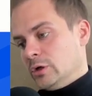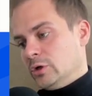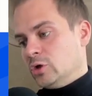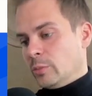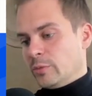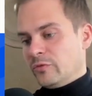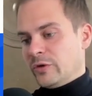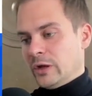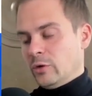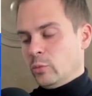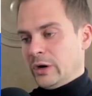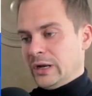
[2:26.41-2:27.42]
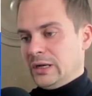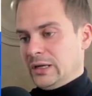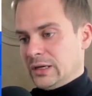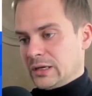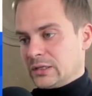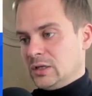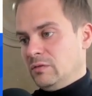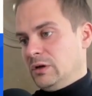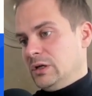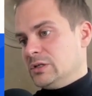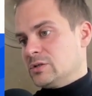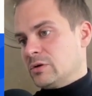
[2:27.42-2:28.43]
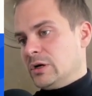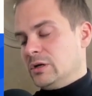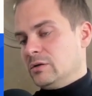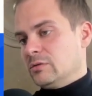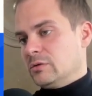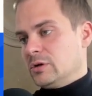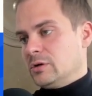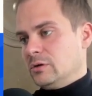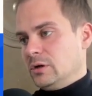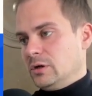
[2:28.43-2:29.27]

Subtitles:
top of funnel branding activities, right? Or